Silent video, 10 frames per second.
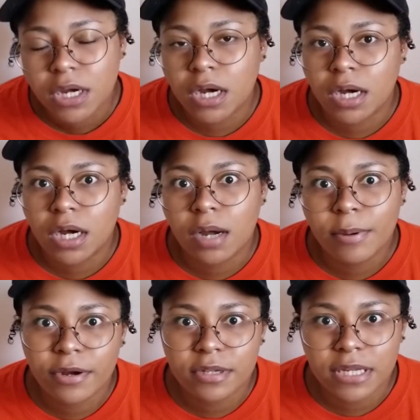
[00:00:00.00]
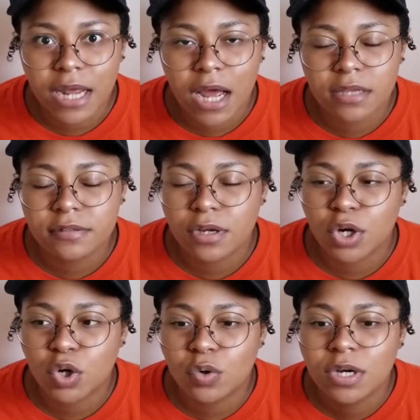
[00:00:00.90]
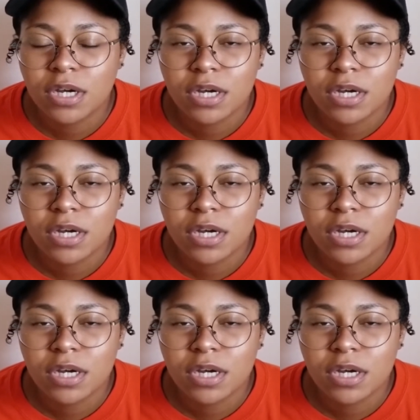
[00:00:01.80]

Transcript: Apparently not. So,